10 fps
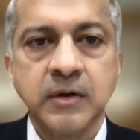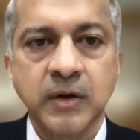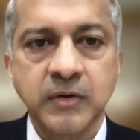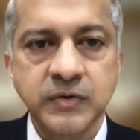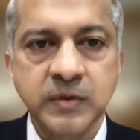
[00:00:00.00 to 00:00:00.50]

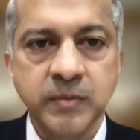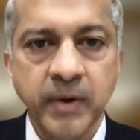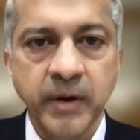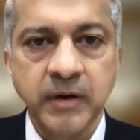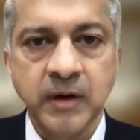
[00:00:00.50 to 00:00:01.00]
Dr.
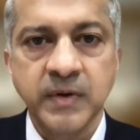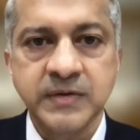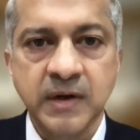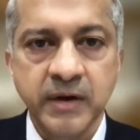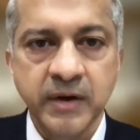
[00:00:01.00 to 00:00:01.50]
Subramaniam
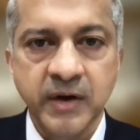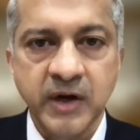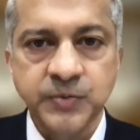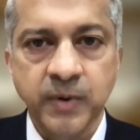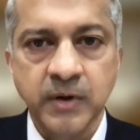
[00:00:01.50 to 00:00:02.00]
is a leading
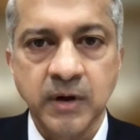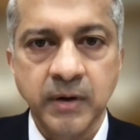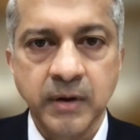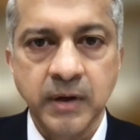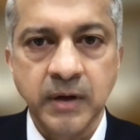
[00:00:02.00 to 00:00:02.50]
expert
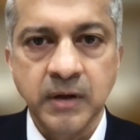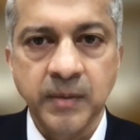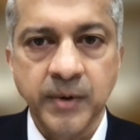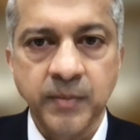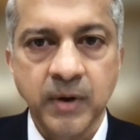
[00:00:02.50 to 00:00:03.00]
on
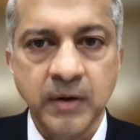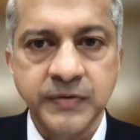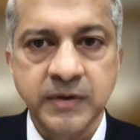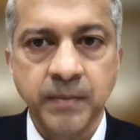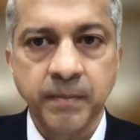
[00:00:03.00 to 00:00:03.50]
economic
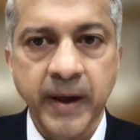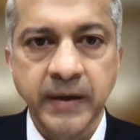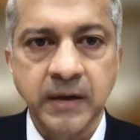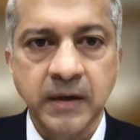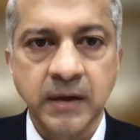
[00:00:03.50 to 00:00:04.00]
policy,
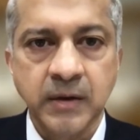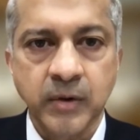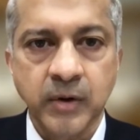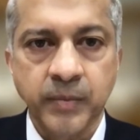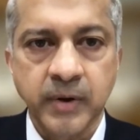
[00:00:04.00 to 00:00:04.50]
banking and
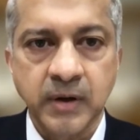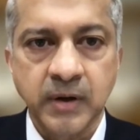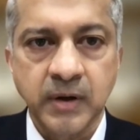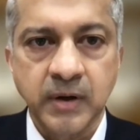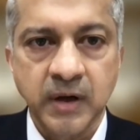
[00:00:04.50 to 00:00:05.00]
corporate
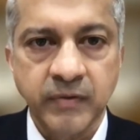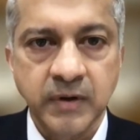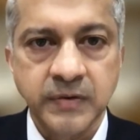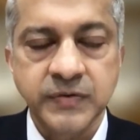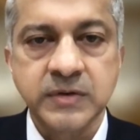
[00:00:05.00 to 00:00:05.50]

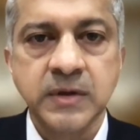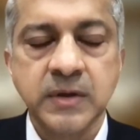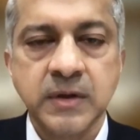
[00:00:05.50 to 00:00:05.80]
governance.